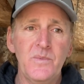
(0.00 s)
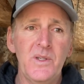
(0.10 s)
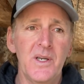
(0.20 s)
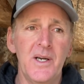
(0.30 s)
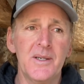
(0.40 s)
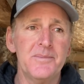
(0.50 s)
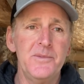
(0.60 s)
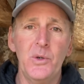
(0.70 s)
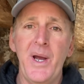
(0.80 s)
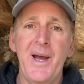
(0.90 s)
uh,
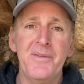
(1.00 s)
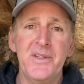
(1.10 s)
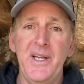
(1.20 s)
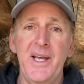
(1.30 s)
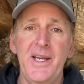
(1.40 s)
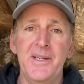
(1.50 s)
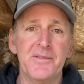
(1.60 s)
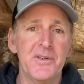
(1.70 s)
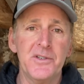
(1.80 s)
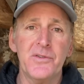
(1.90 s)
you know, half the day and
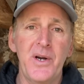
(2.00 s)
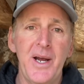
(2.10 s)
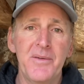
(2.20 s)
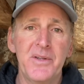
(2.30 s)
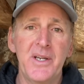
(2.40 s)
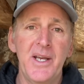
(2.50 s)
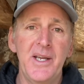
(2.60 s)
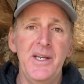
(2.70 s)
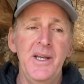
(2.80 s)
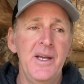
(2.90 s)
fish for half the
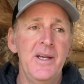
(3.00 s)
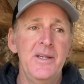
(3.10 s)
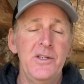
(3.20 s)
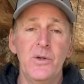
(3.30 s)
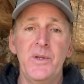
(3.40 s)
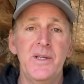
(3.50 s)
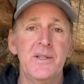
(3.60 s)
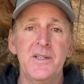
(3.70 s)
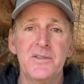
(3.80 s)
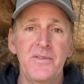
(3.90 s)
day, you know, that,
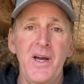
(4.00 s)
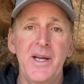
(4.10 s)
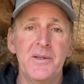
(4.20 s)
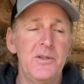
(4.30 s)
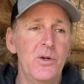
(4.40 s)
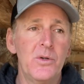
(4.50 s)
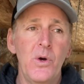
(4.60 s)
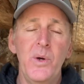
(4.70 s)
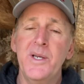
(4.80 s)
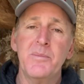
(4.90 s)
that's fine. You know,
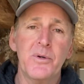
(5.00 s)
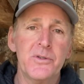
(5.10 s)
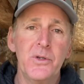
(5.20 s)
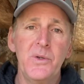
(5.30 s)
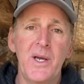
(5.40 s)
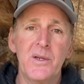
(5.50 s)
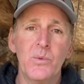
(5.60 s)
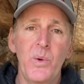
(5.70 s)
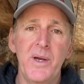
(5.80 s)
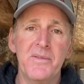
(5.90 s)
go ahead and pursue that
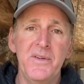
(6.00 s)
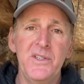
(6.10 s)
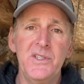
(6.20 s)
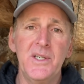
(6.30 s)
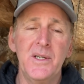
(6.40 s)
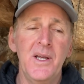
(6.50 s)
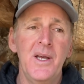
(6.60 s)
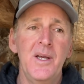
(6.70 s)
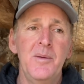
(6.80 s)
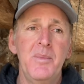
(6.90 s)
way of fishing
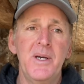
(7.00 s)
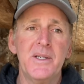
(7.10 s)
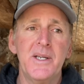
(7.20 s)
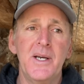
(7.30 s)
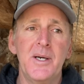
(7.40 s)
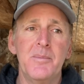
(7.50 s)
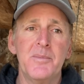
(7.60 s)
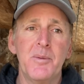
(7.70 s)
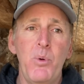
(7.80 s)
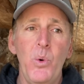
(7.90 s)
but um,
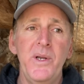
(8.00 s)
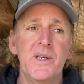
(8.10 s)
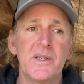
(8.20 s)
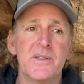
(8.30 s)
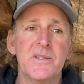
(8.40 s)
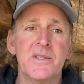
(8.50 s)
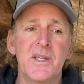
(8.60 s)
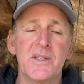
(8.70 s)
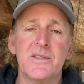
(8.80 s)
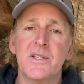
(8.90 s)
the point is,
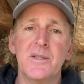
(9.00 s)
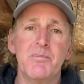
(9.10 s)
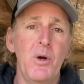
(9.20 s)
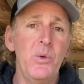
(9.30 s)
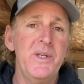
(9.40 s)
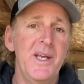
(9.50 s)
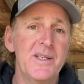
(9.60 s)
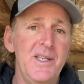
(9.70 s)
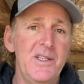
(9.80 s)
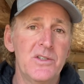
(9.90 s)
is that both
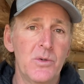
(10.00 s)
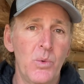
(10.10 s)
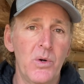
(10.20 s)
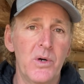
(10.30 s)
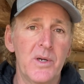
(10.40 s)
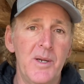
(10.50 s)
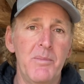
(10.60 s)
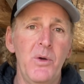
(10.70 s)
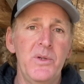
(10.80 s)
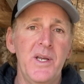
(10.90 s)
techniques can work and
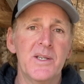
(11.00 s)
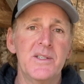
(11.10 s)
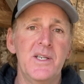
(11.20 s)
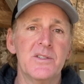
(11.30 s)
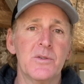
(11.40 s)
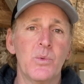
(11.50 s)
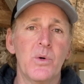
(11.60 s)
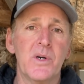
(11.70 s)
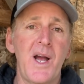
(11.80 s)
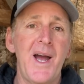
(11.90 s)
both techniques can
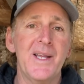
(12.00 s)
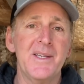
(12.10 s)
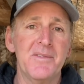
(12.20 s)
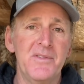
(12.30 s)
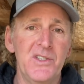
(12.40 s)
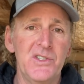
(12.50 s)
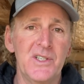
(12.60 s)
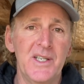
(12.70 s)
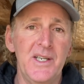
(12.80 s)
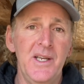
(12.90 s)
work highly
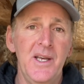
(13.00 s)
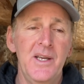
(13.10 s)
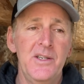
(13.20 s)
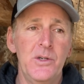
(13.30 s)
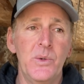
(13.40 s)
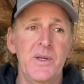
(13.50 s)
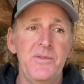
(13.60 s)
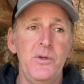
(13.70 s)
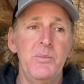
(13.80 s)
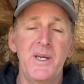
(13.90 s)
efficiently, you know,
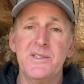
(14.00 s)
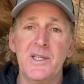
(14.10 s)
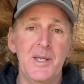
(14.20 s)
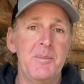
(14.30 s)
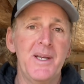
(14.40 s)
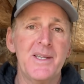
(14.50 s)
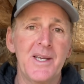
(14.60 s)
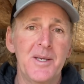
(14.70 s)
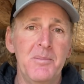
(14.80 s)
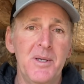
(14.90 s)
if you basically make
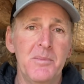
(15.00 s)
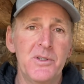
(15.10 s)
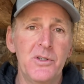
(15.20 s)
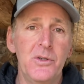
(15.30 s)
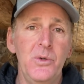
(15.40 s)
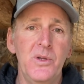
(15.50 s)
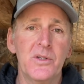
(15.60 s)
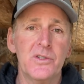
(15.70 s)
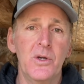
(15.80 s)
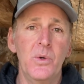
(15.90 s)
that commitment to do
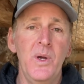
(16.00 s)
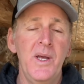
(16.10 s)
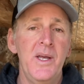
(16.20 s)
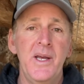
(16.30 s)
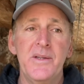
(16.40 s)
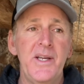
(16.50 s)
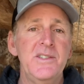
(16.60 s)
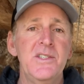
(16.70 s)
that. So, and that's the